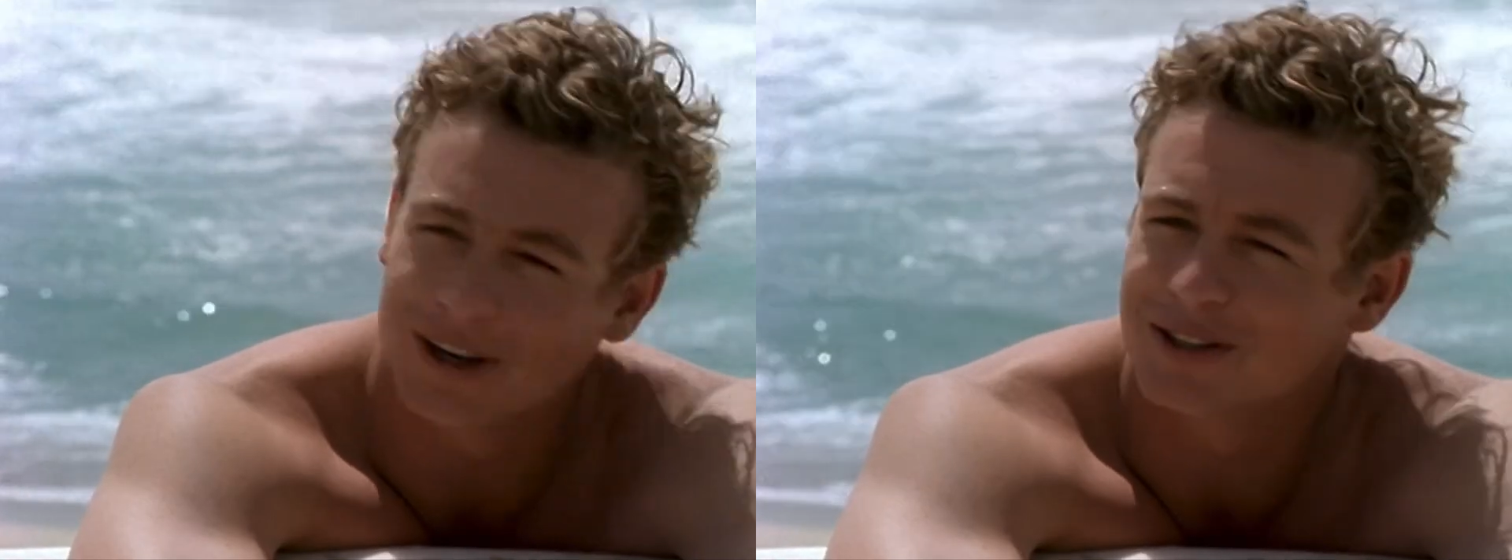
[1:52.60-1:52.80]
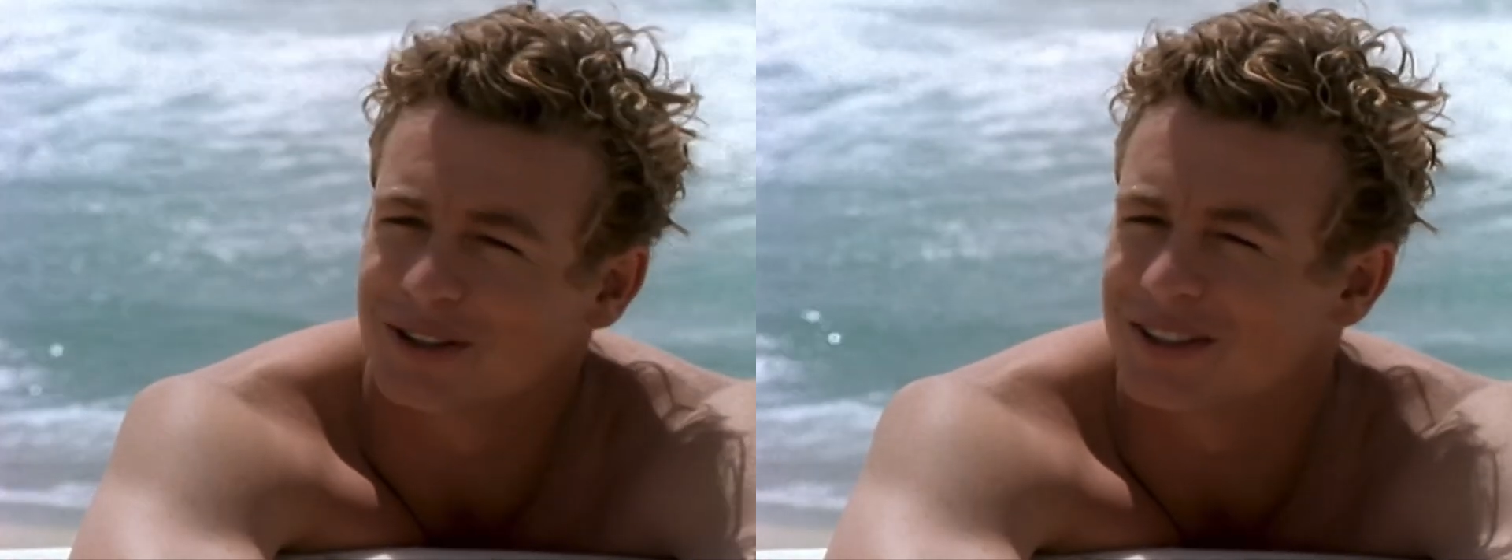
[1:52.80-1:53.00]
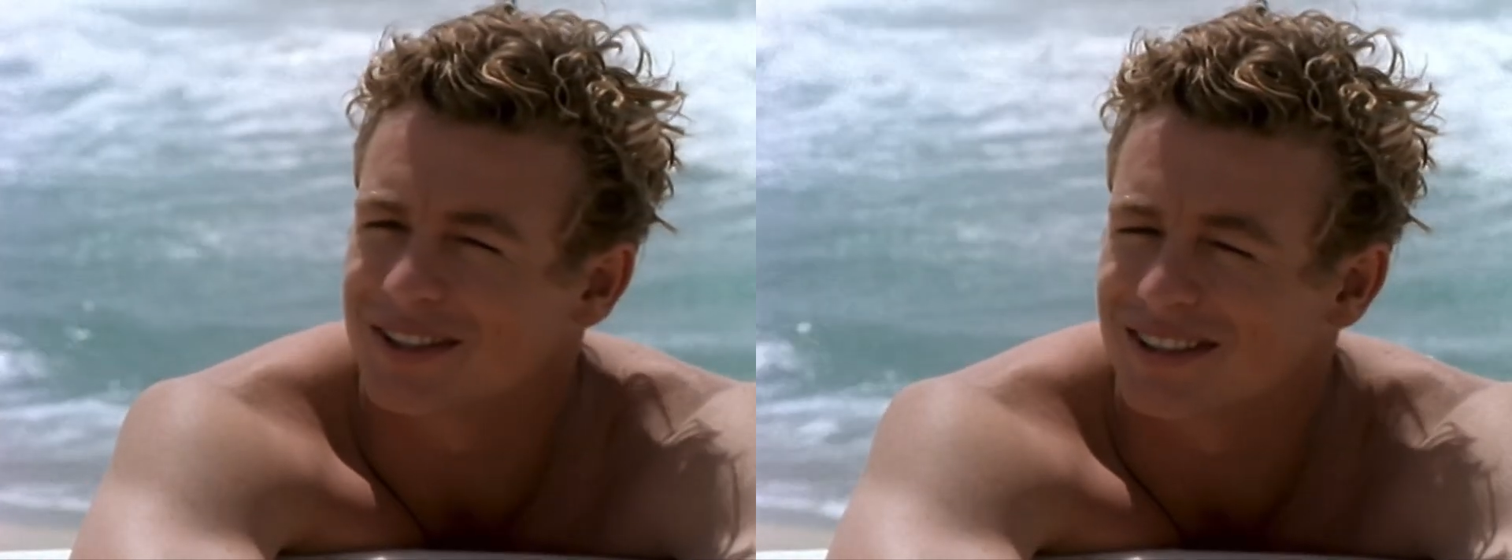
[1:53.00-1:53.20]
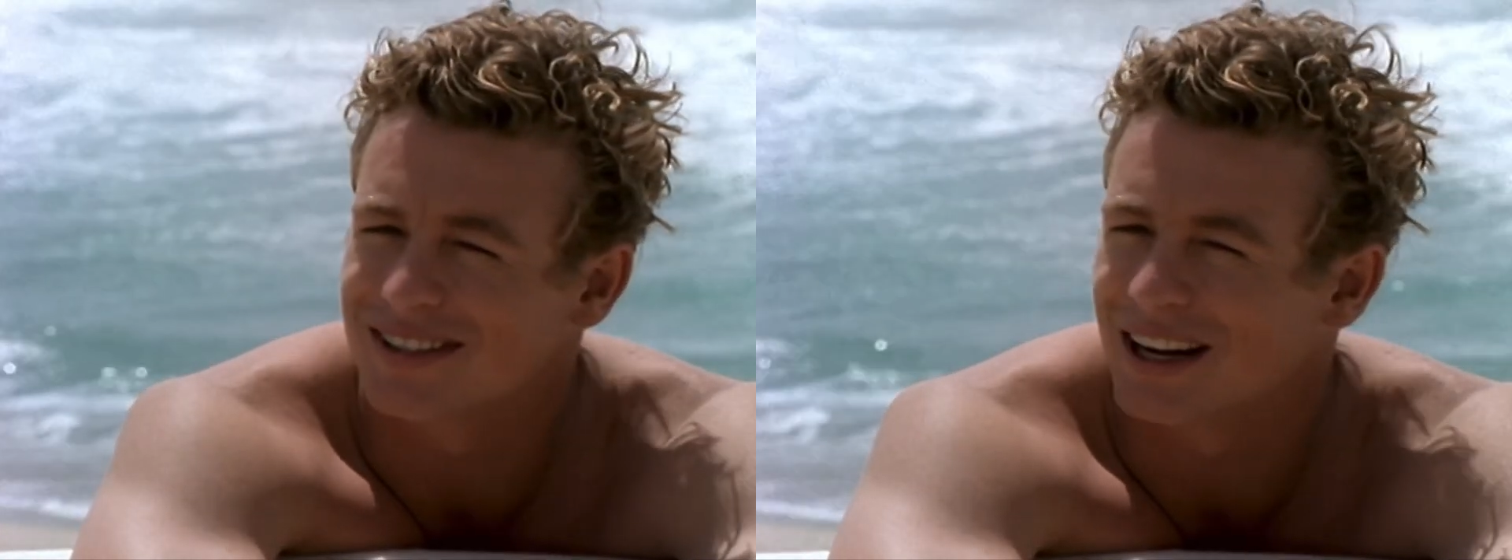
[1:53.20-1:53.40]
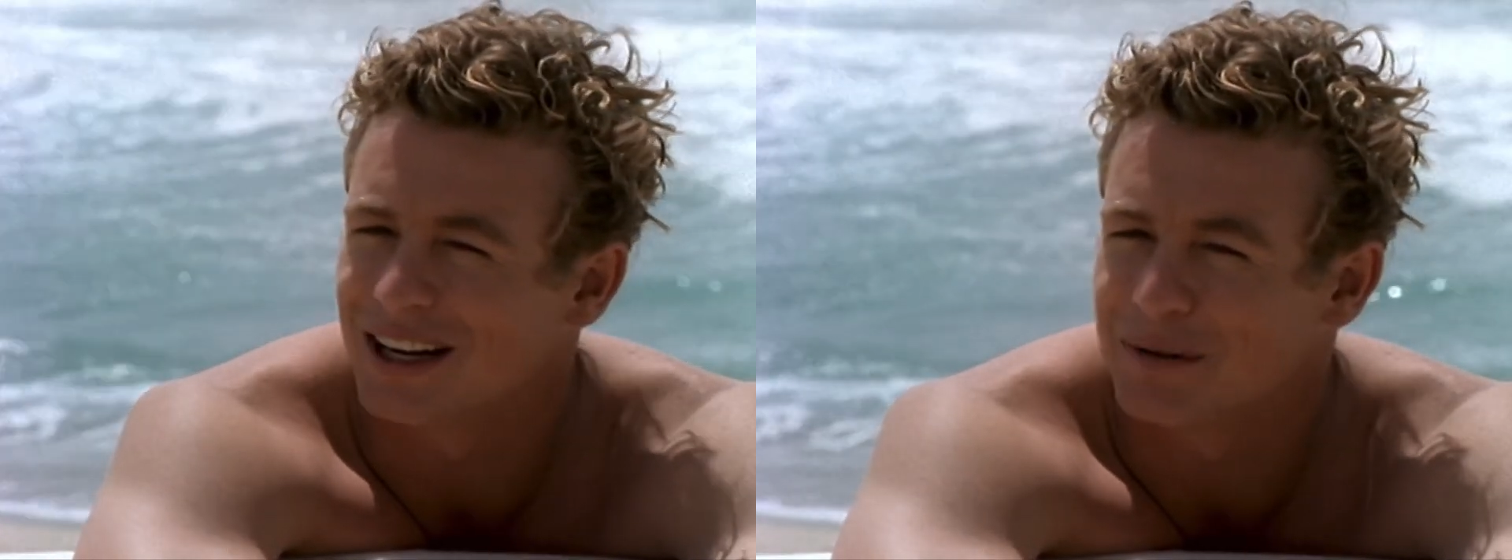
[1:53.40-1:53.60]
I should just
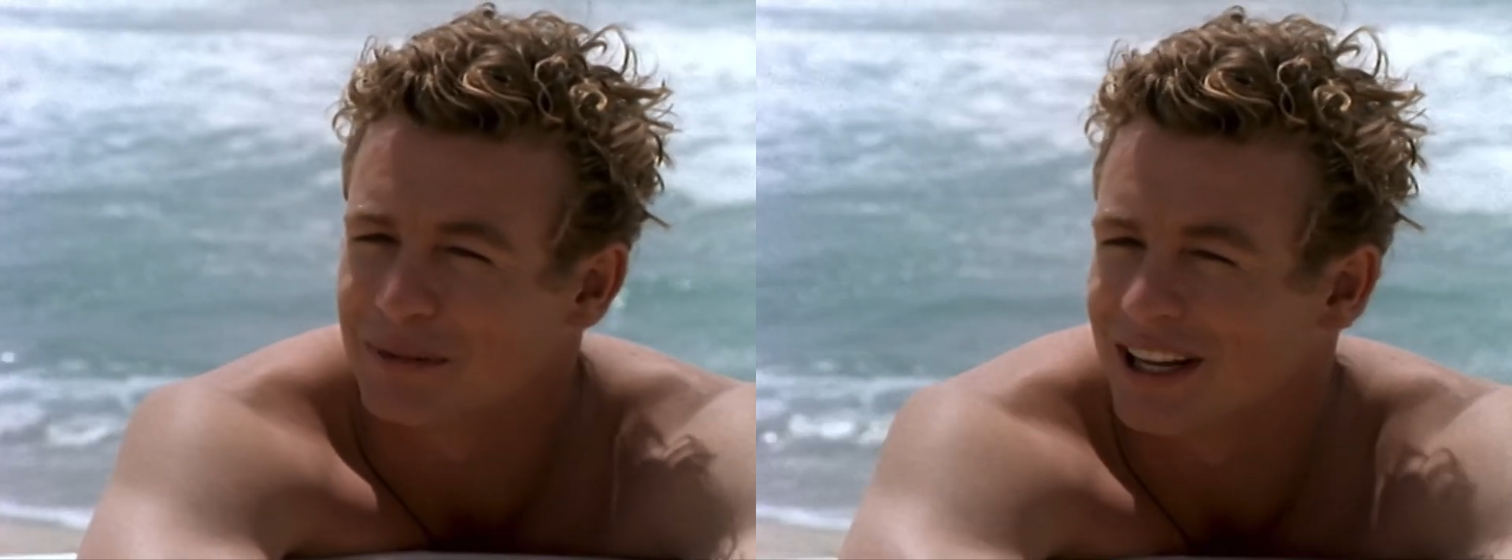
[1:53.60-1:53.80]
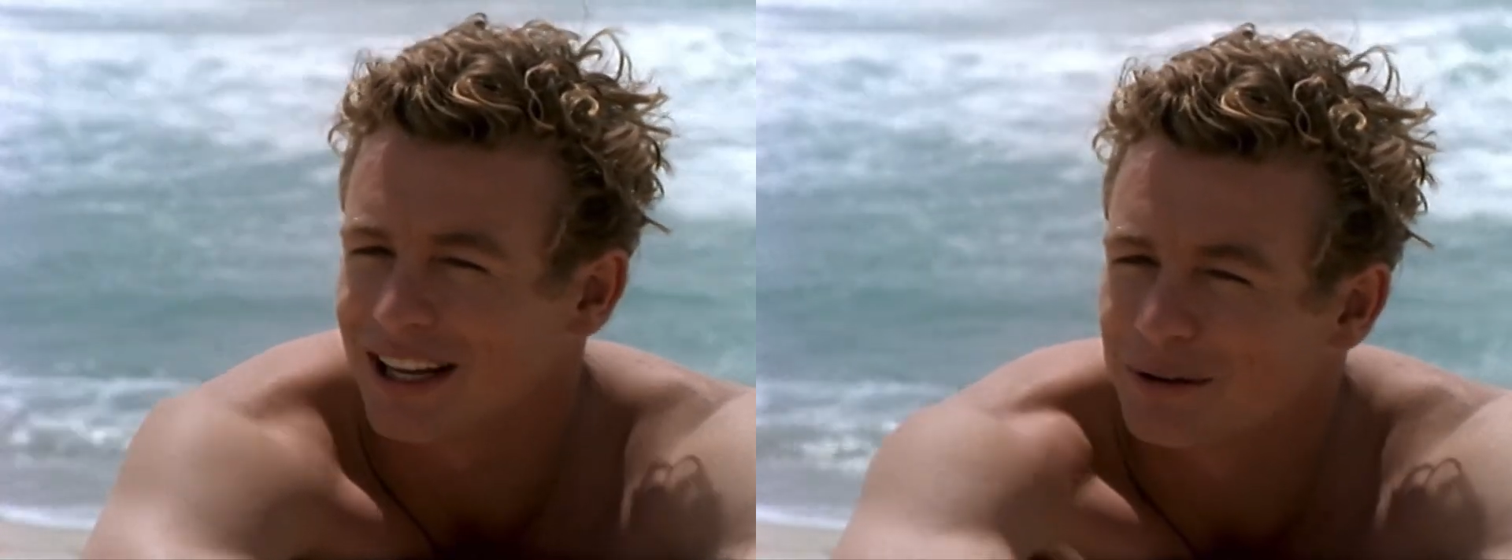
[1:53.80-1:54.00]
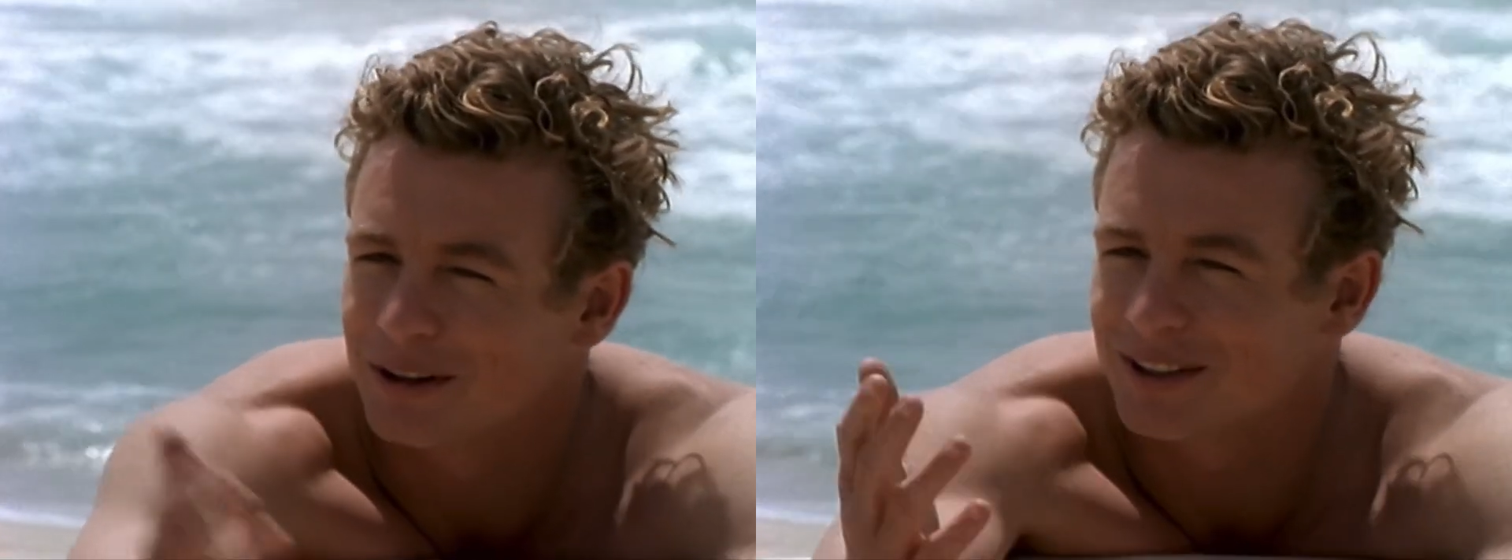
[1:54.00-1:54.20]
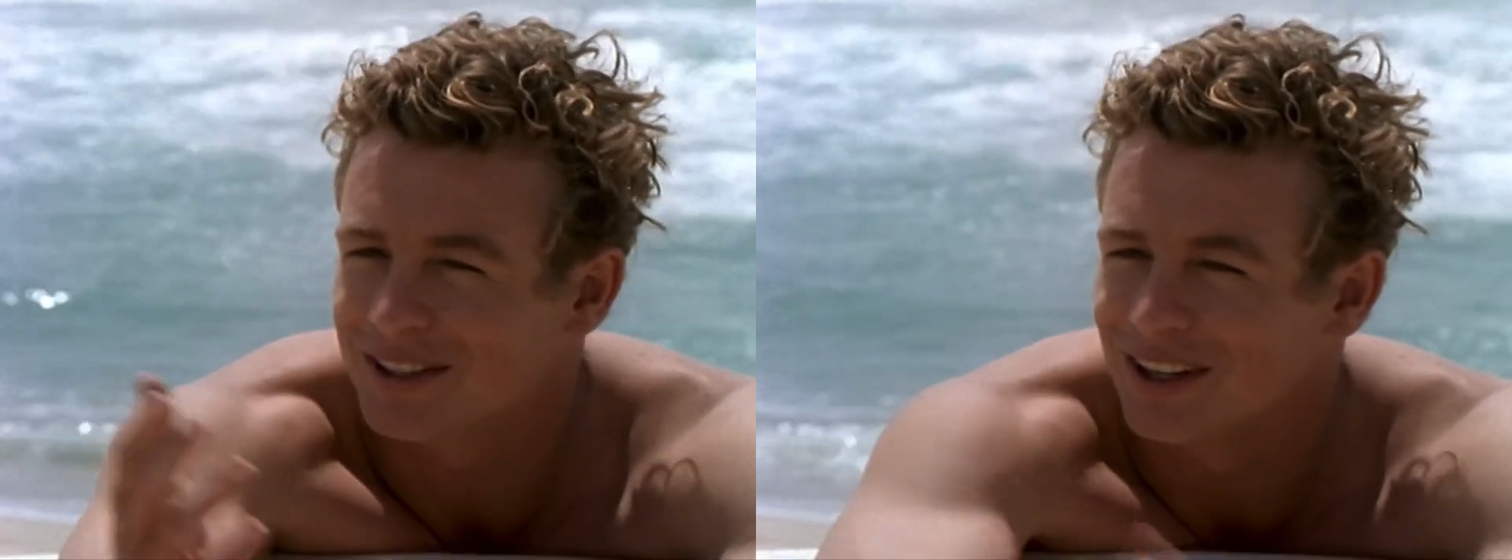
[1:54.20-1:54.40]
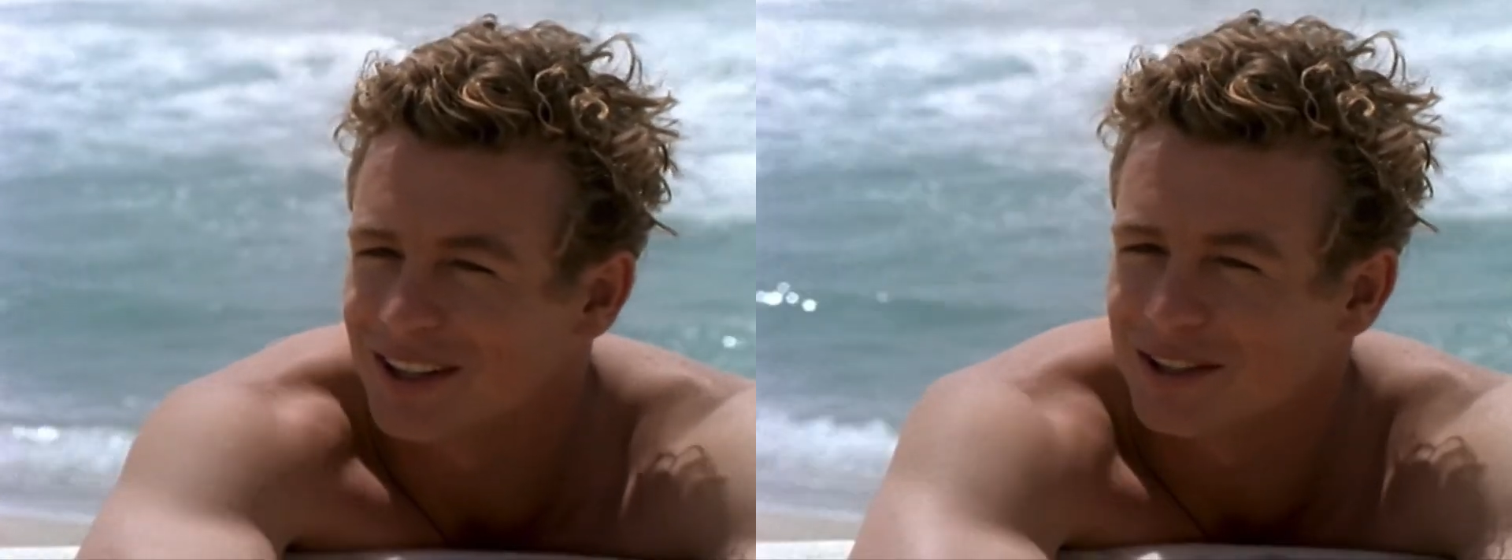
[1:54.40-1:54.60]
stay up there where
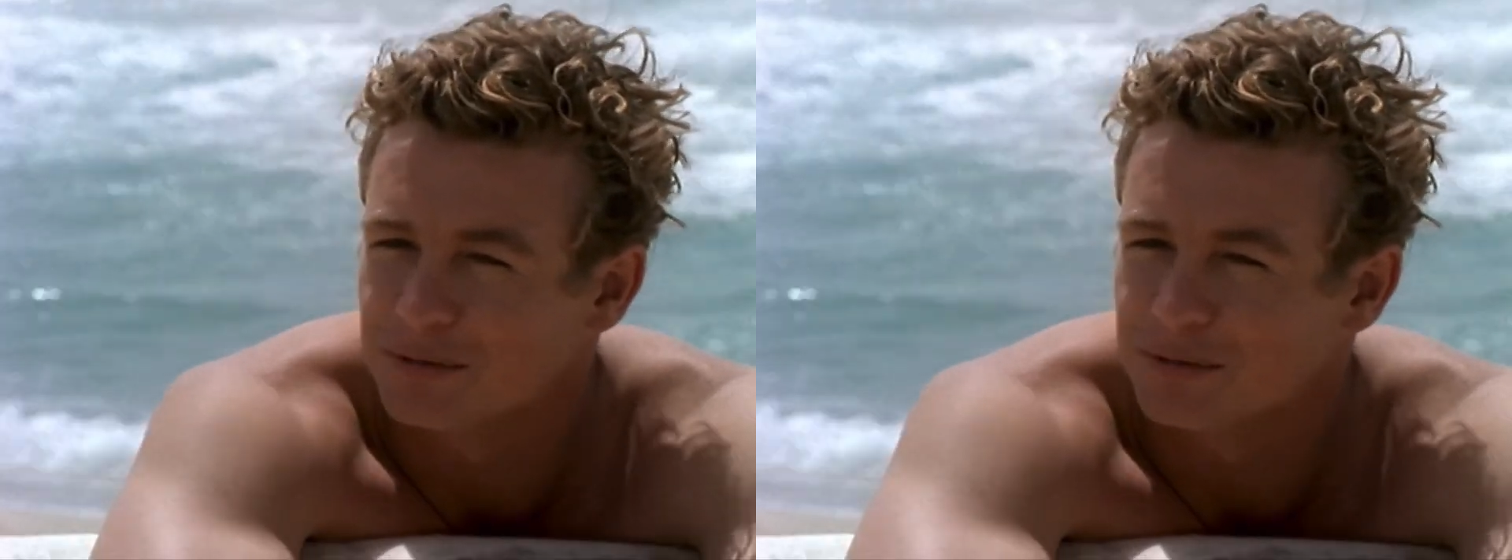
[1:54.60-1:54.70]
it's nice